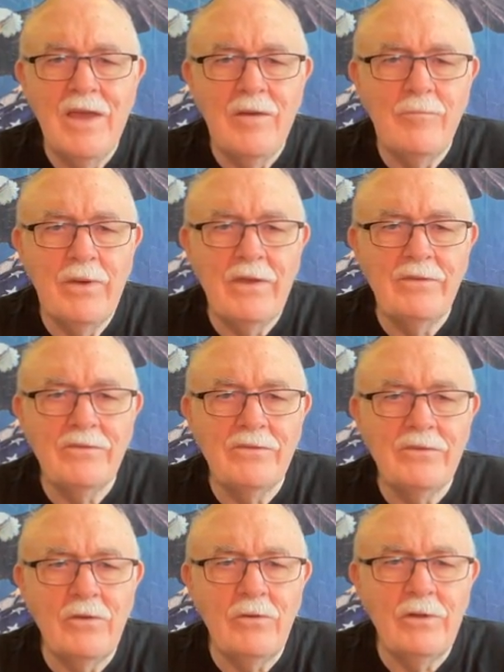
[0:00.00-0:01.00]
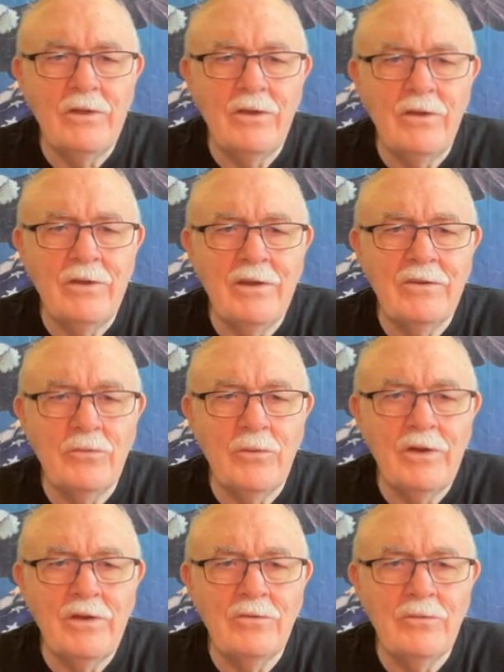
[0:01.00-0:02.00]
based solely on a
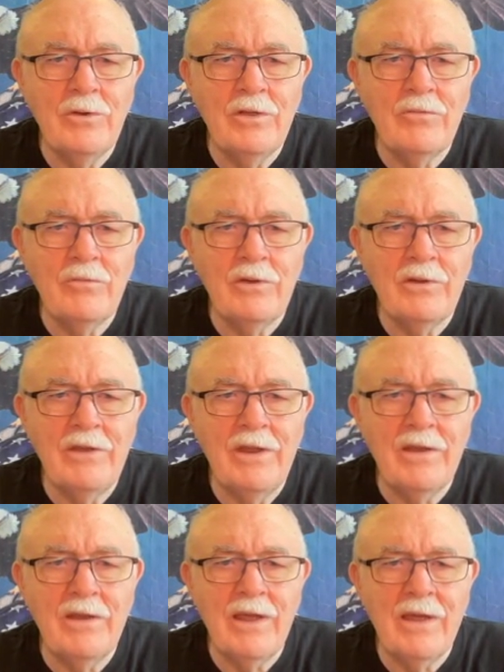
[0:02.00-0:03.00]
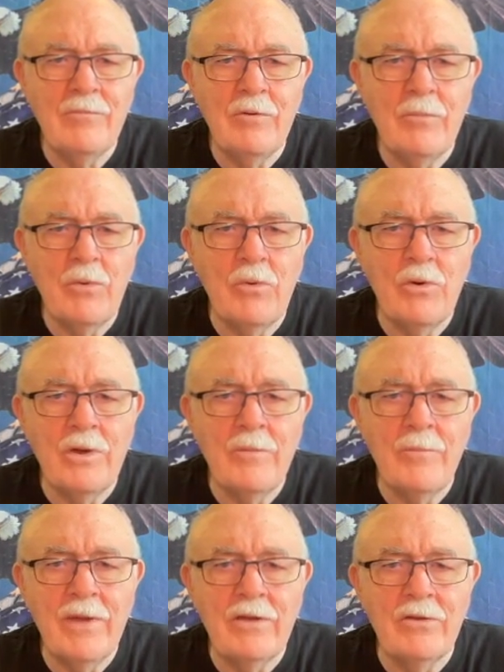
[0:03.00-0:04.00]
2023 NetLab report
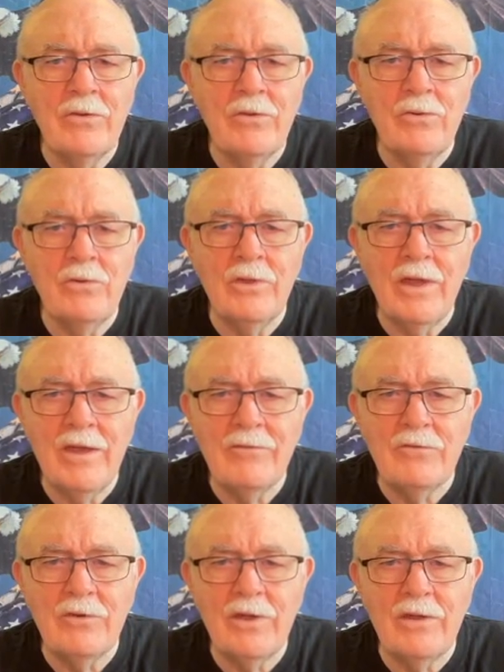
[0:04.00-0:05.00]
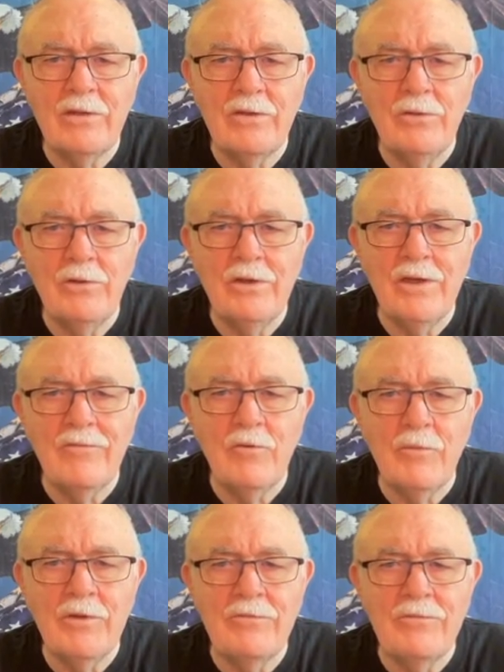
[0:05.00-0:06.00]
about Google after a Lula
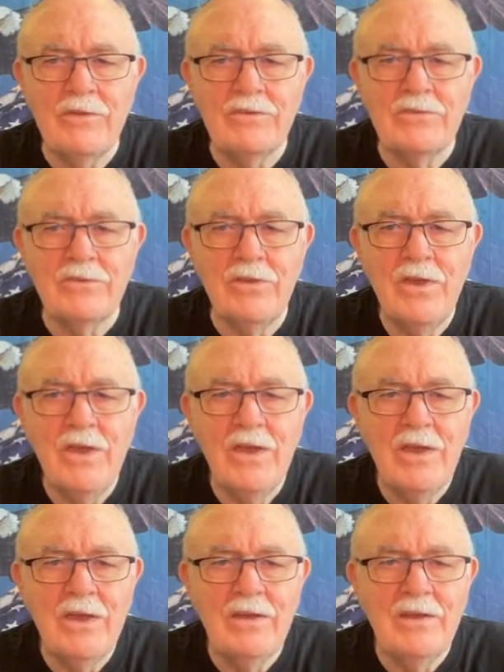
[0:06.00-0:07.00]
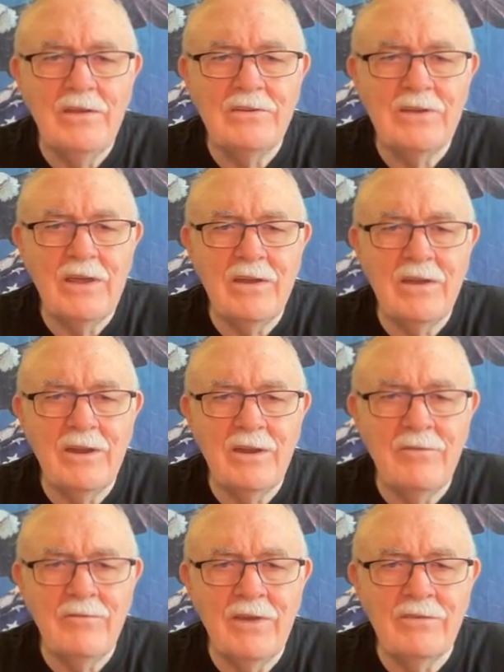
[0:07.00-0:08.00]
government official initiated an
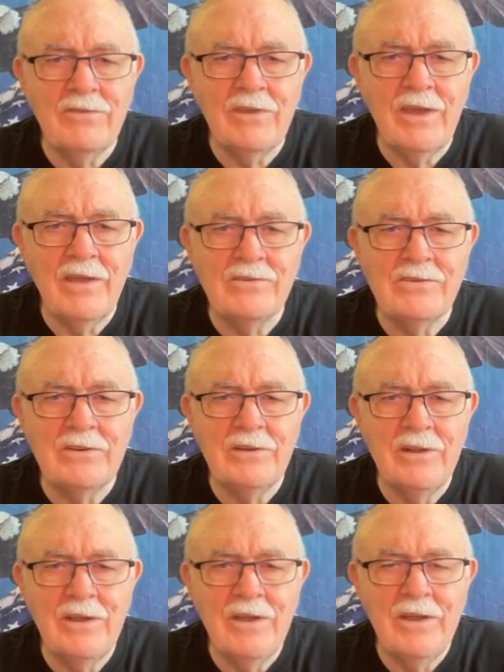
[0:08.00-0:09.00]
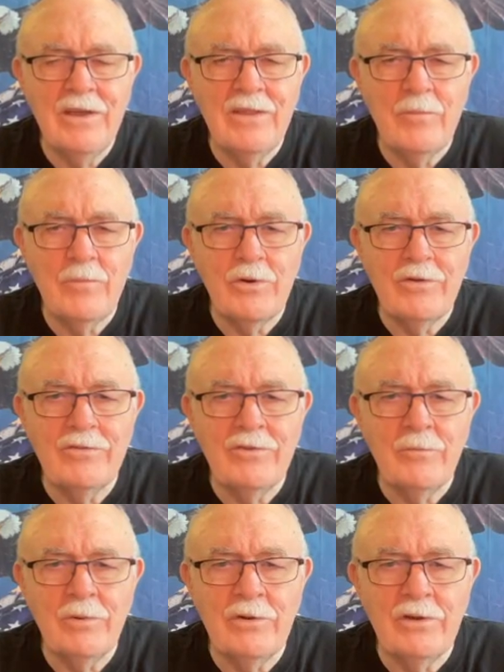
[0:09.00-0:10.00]
investigation and the
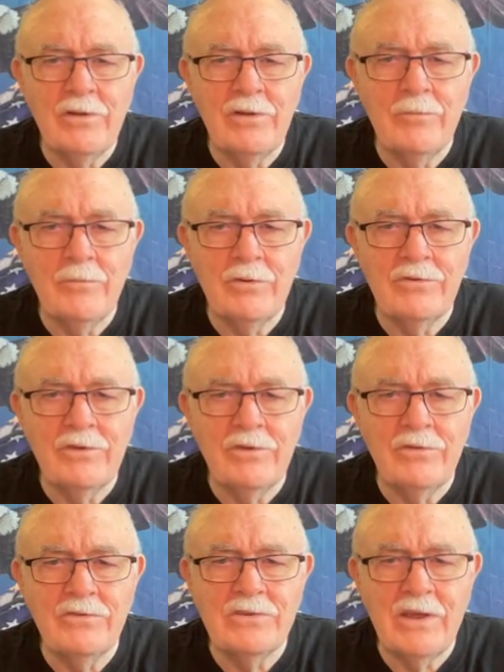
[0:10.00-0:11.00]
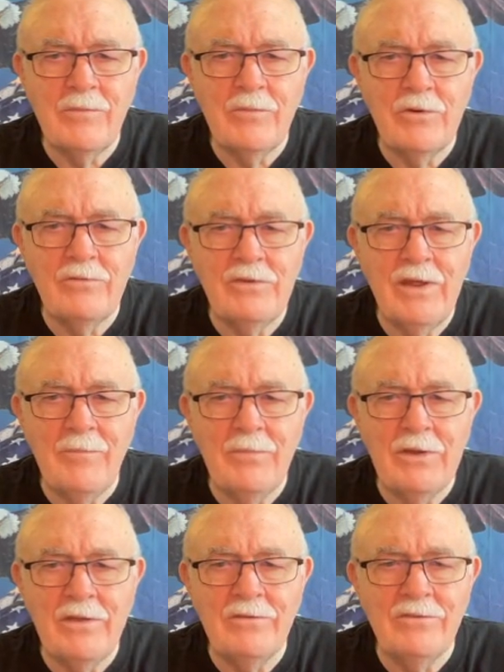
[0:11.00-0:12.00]
president of Brazil's Chamber of
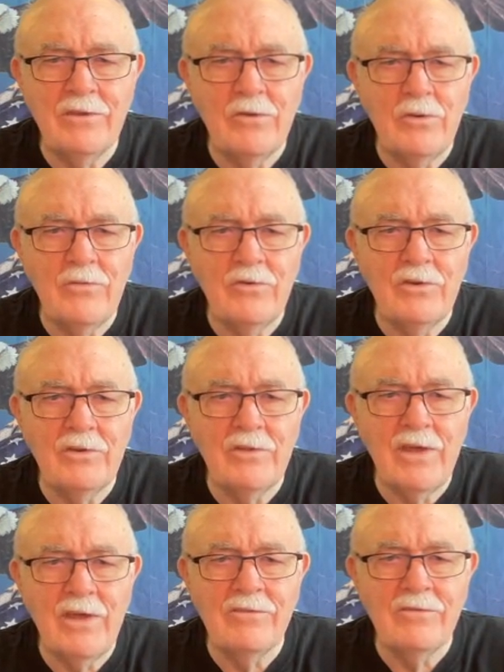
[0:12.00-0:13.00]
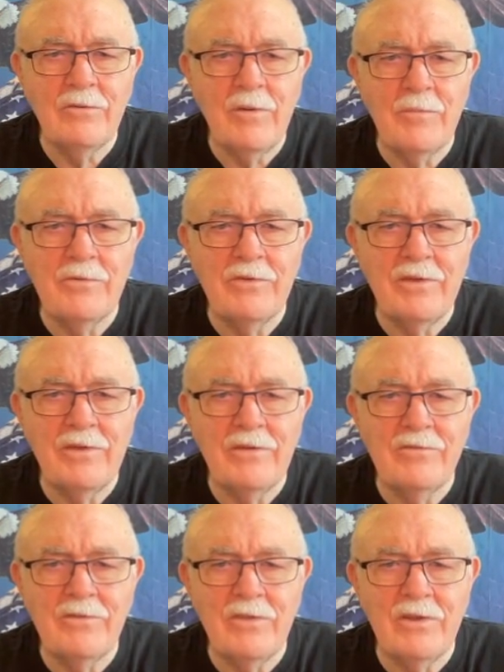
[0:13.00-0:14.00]
Deputies, equivalent to the House of
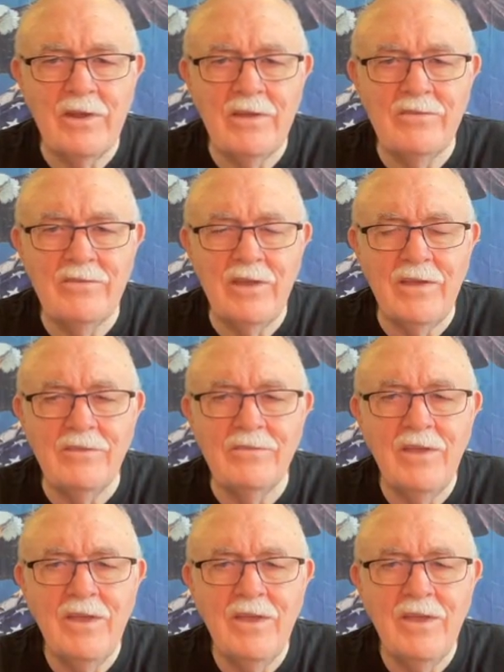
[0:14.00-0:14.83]
Representatives in the United States,